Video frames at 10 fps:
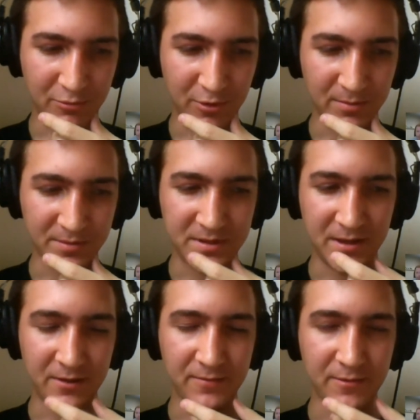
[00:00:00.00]

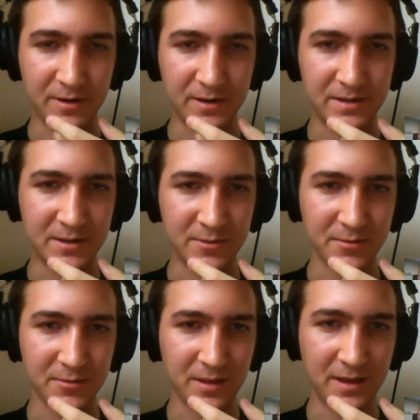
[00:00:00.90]
problems that you've run
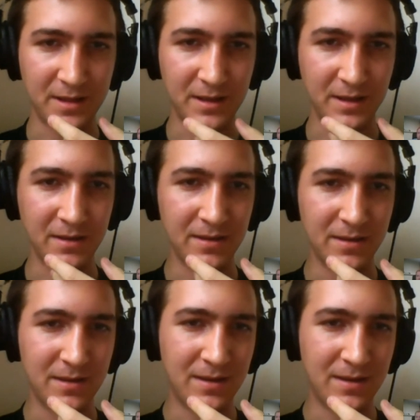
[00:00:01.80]
into lately